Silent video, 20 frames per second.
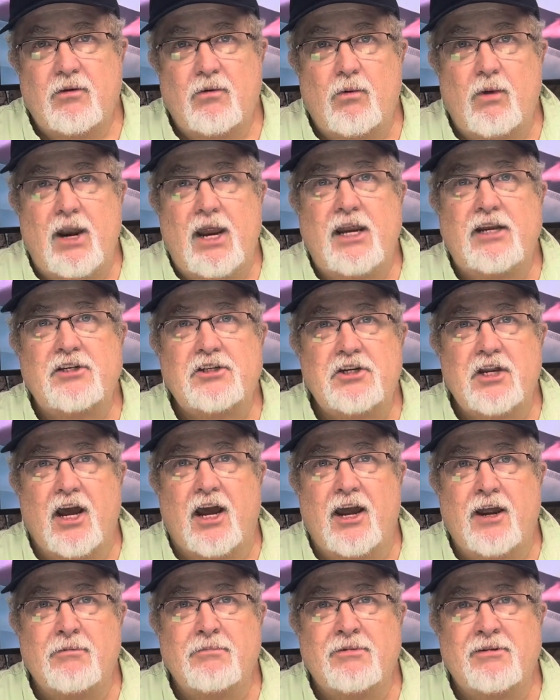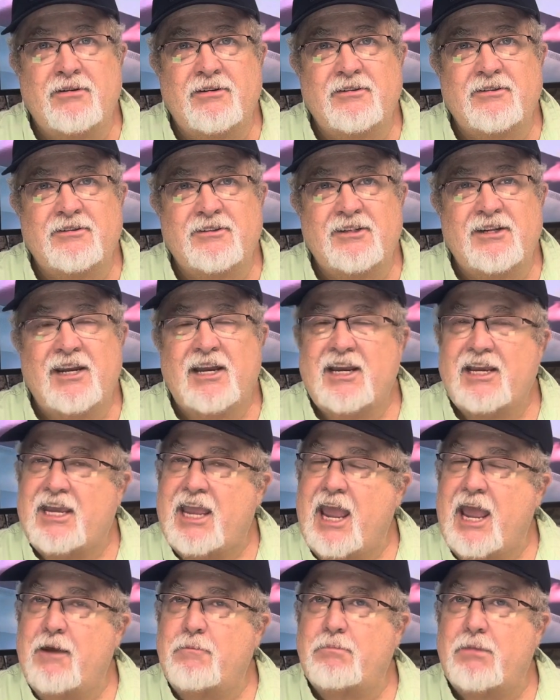range time.
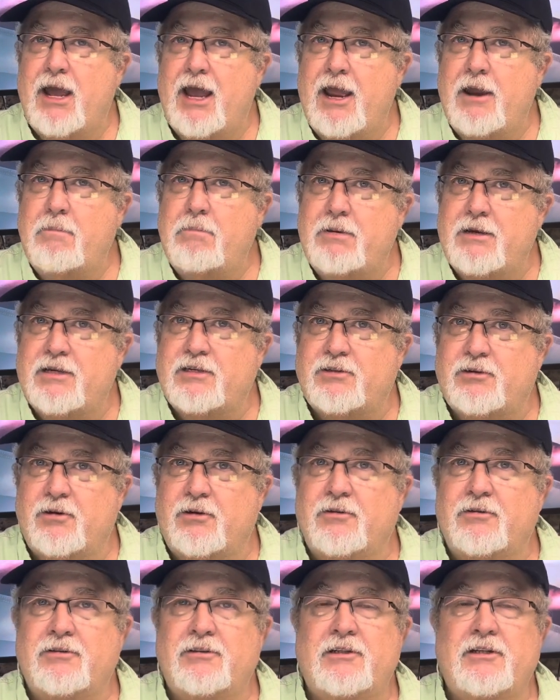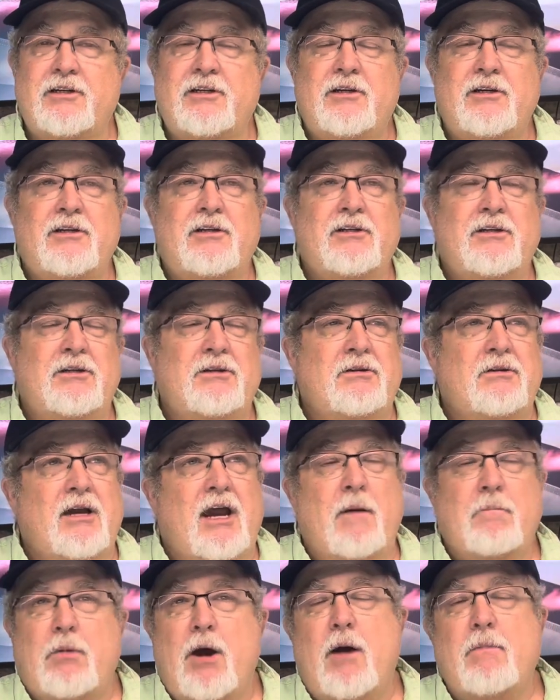Can't buy a pistol.
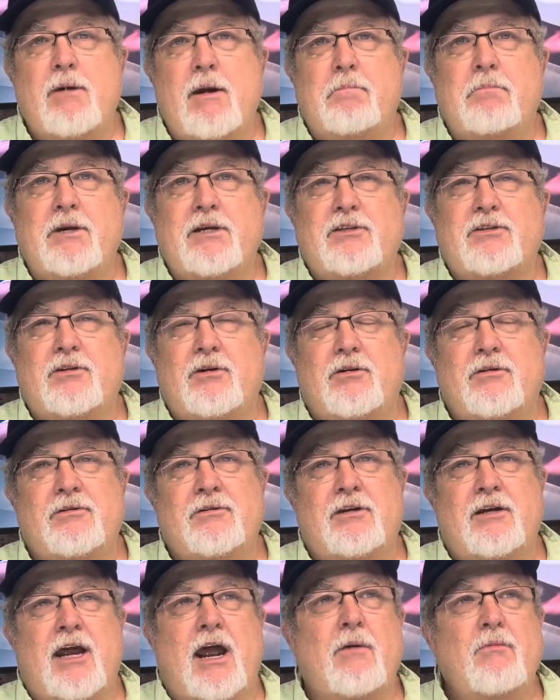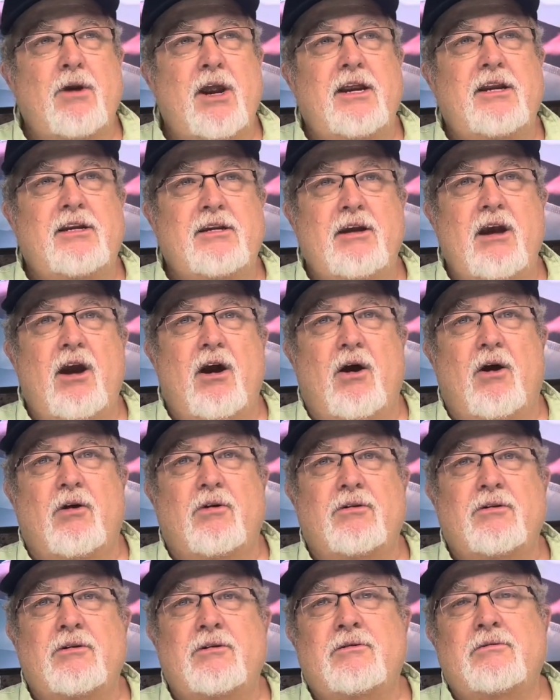I bought my pistol. I'm ready to
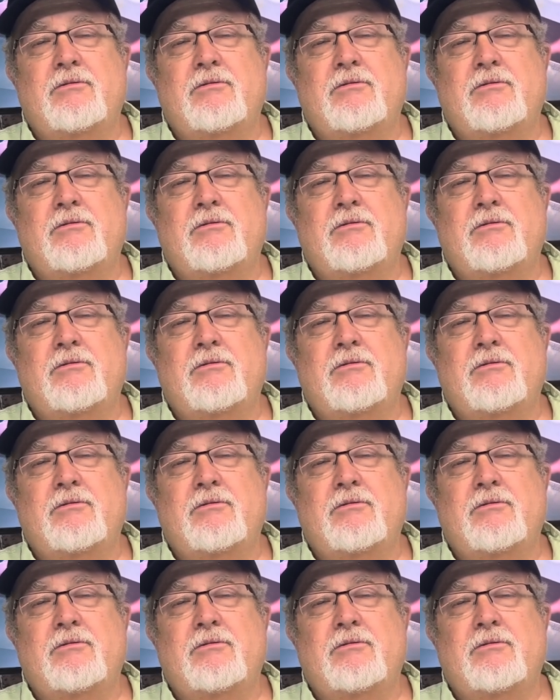go.